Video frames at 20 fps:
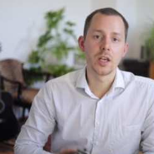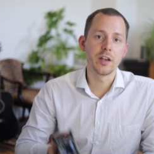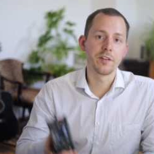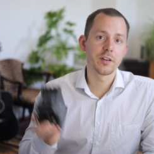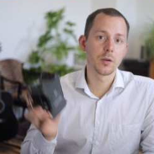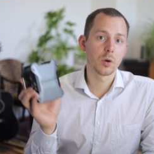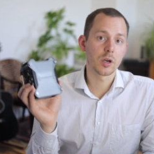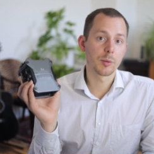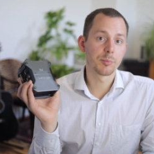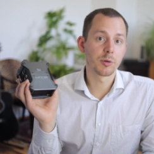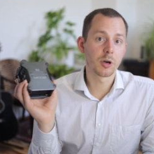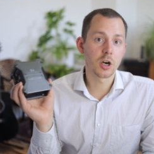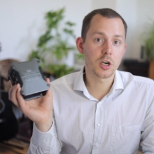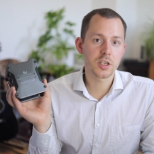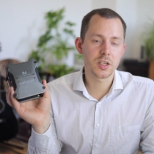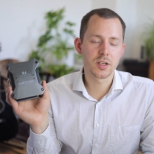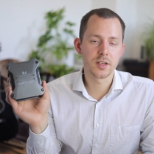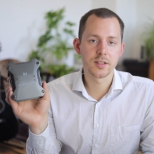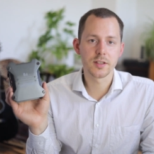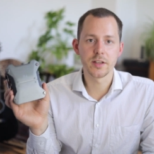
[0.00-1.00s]
If you want to
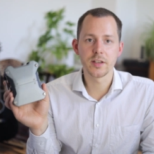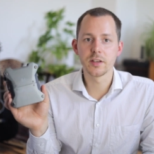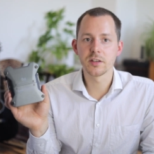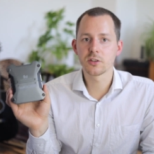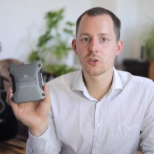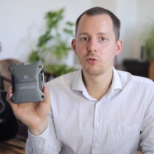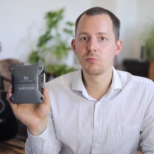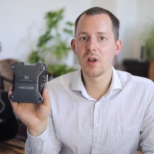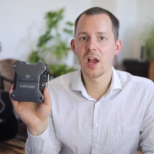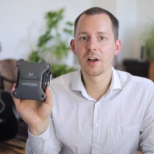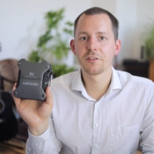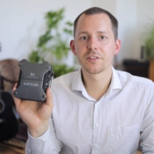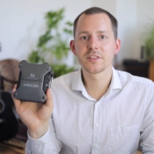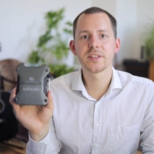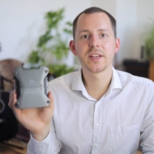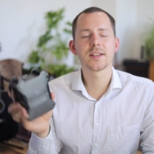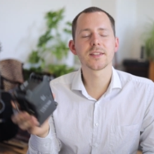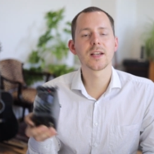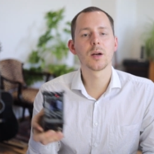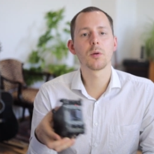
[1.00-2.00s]
purchase the Zoom
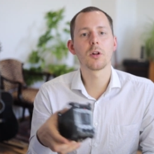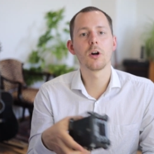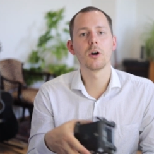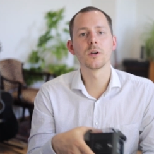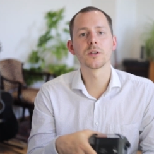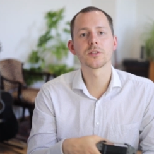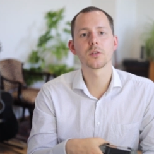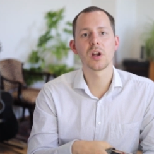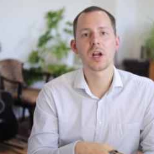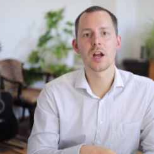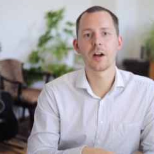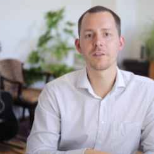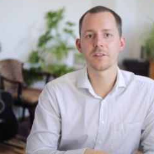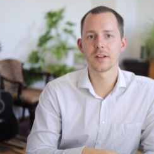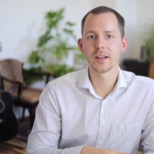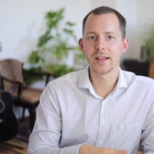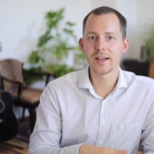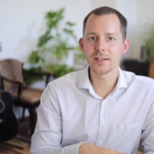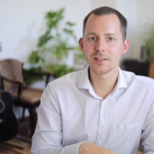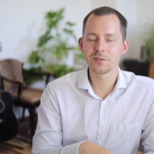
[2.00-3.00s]
F6, I will also have
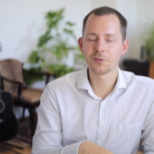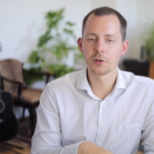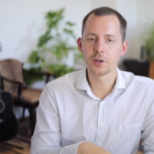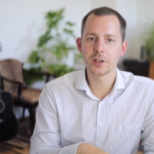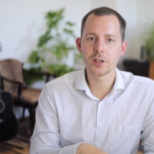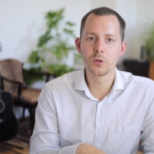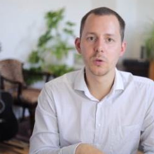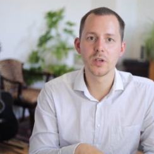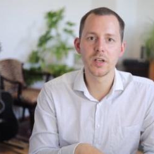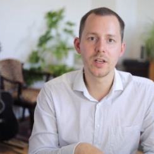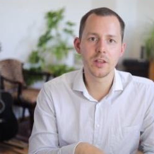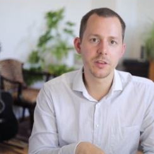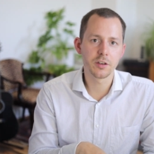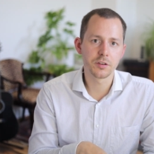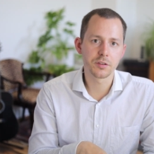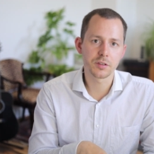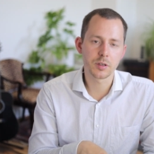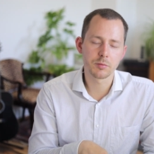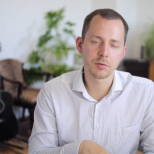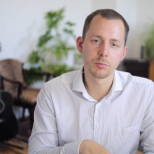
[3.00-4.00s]
links for you in the
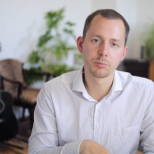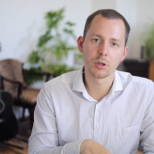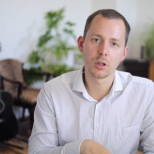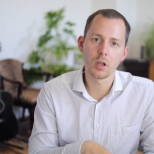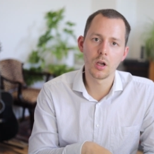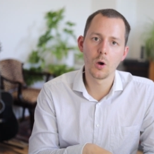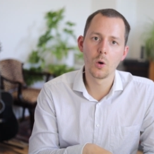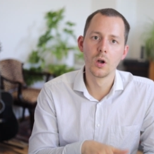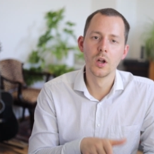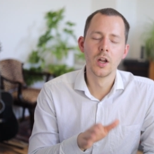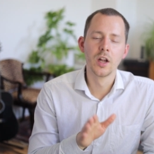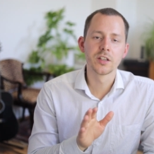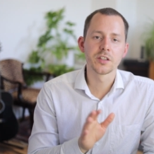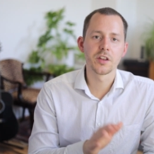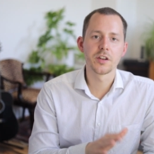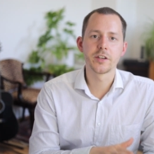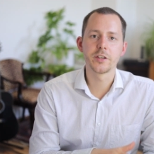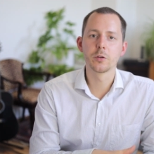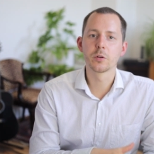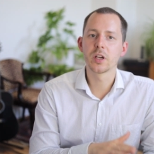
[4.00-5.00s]
description below
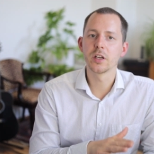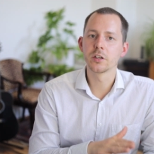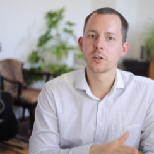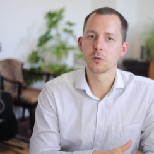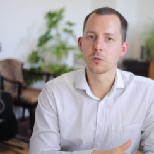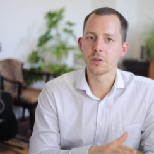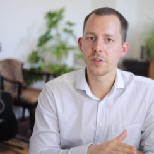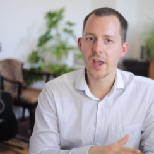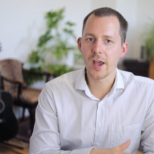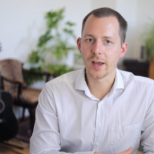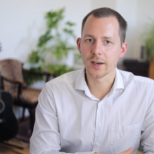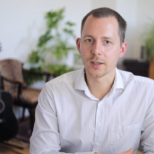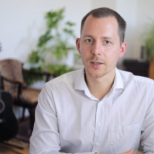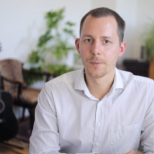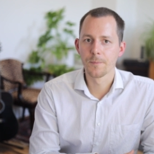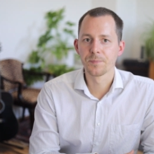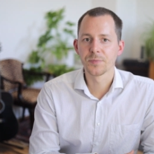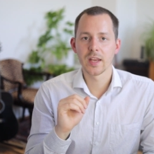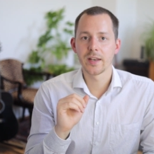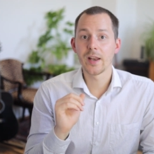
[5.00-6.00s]
so that you can do that.
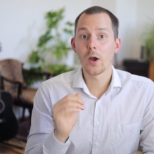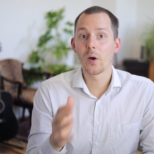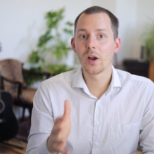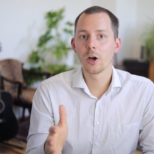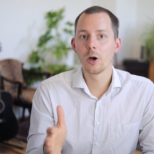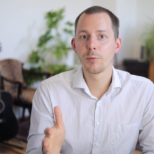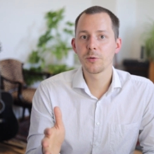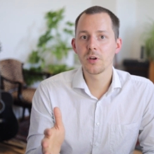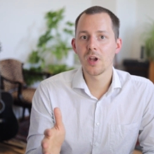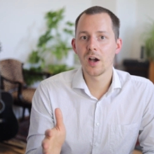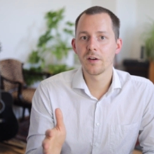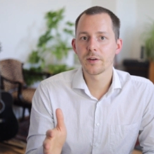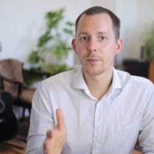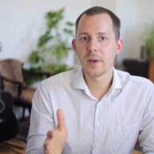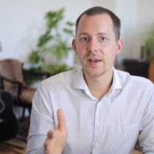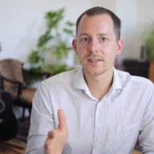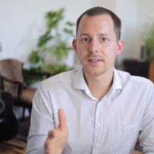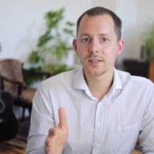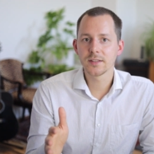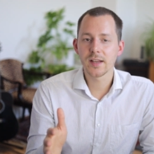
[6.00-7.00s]
Now, I hope you have an
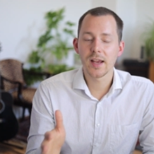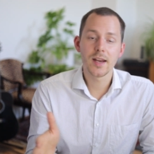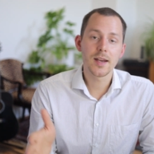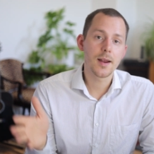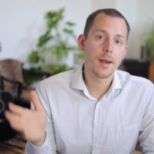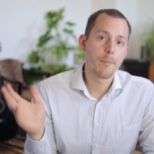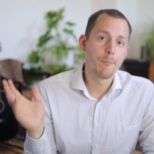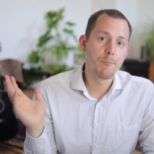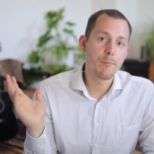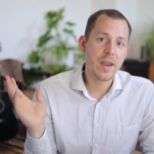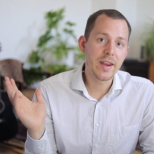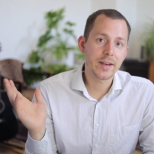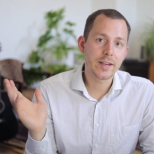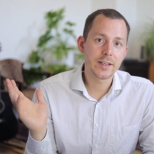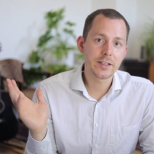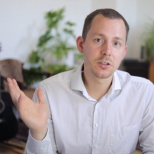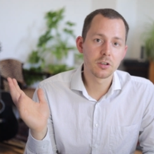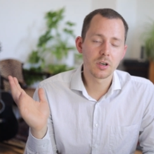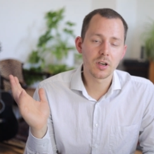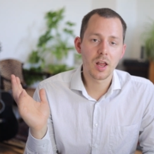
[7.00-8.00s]
amazing day.
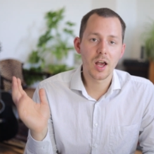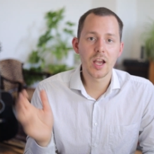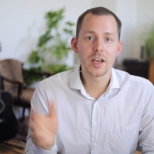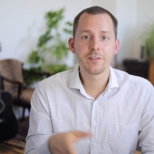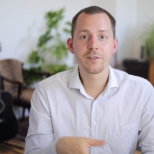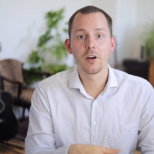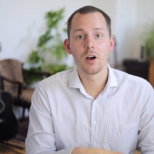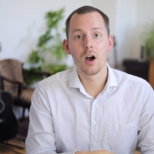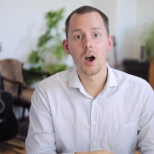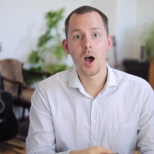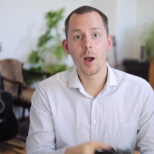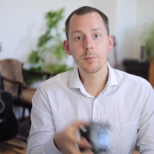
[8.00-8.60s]
Make it your life.